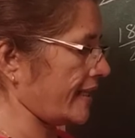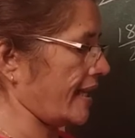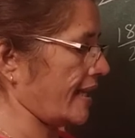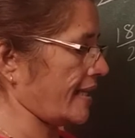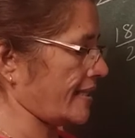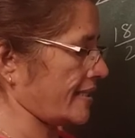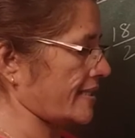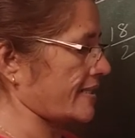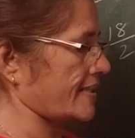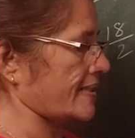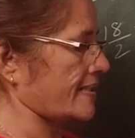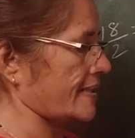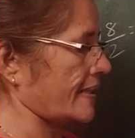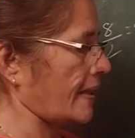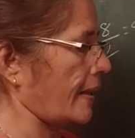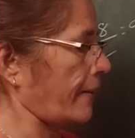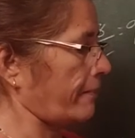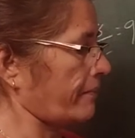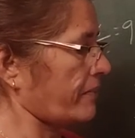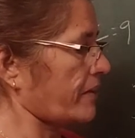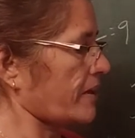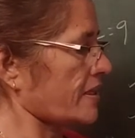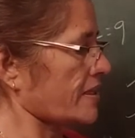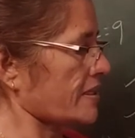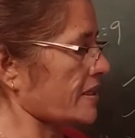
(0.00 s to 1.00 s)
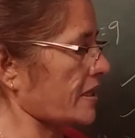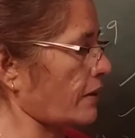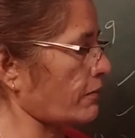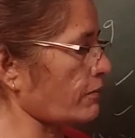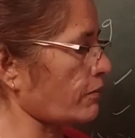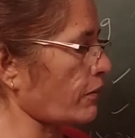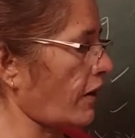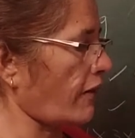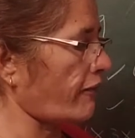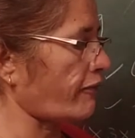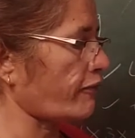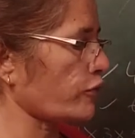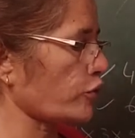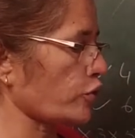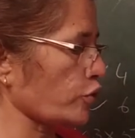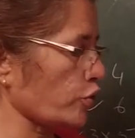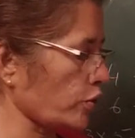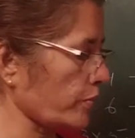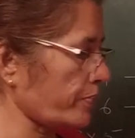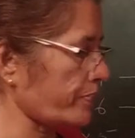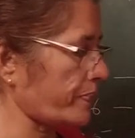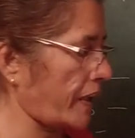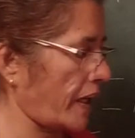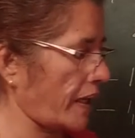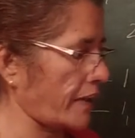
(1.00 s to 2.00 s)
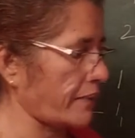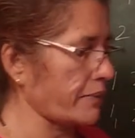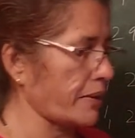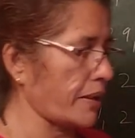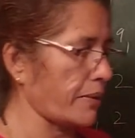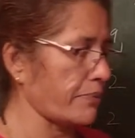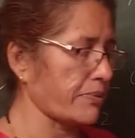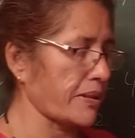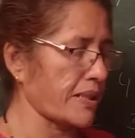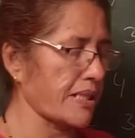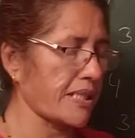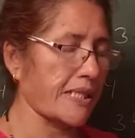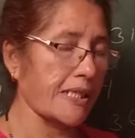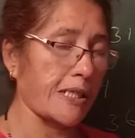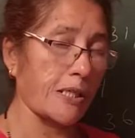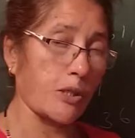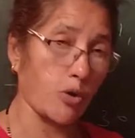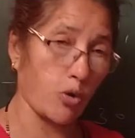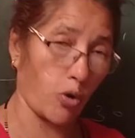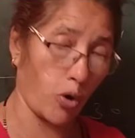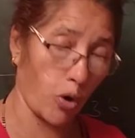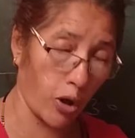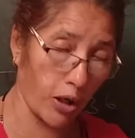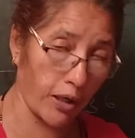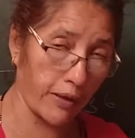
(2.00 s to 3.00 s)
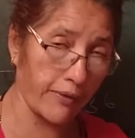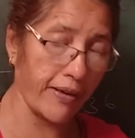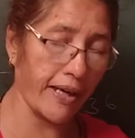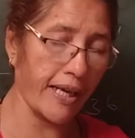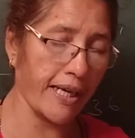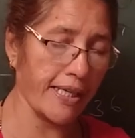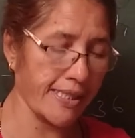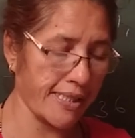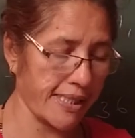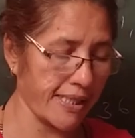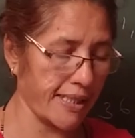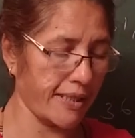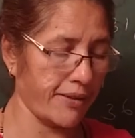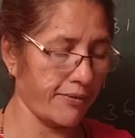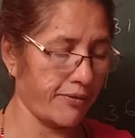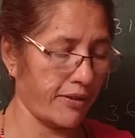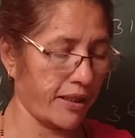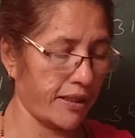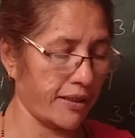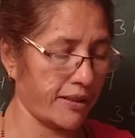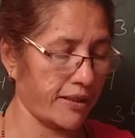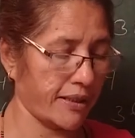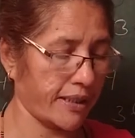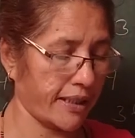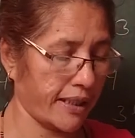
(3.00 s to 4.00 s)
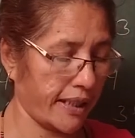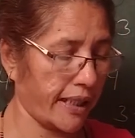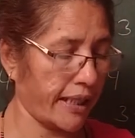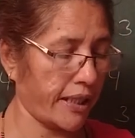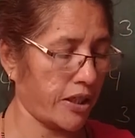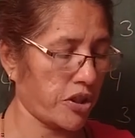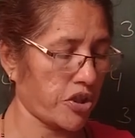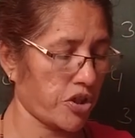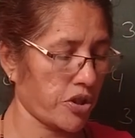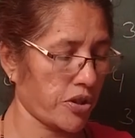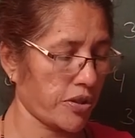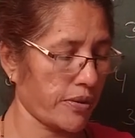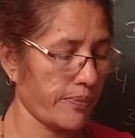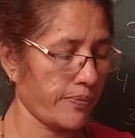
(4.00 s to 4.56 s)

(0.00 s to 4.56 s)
Yes. Sum of two prime numbers is always even. Correct.